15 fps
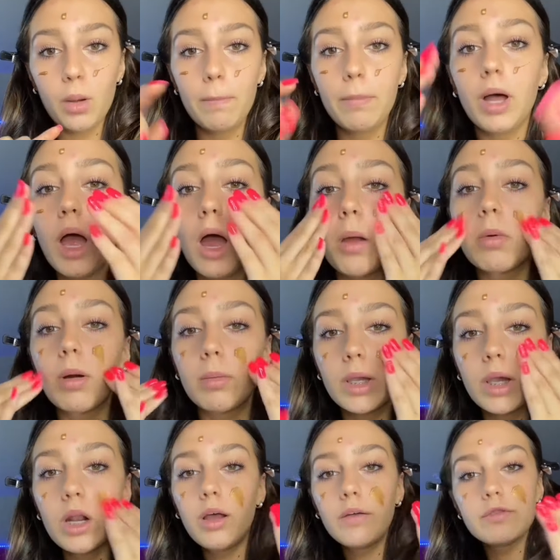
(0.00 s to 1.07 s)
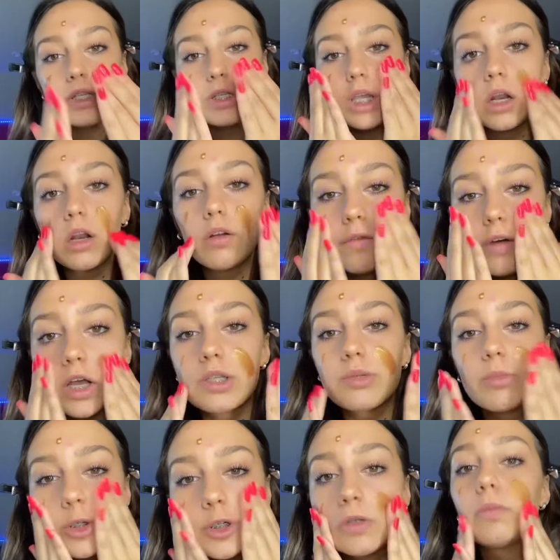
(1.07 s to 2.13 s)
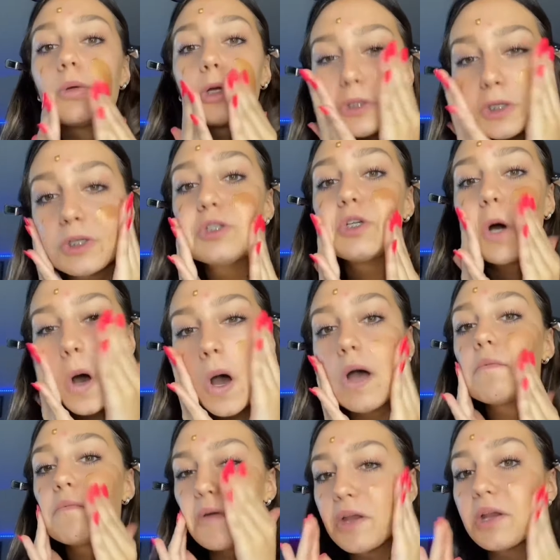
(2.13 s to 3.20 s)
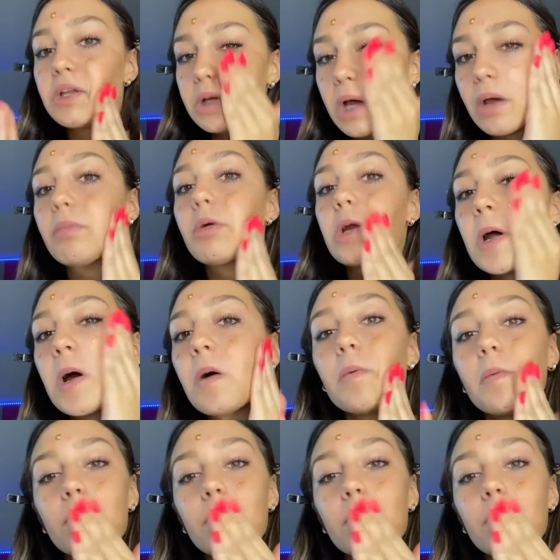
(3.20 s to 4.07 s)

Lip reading: But I'm probably gonna have to say it in fast motion because I don't have any time right now.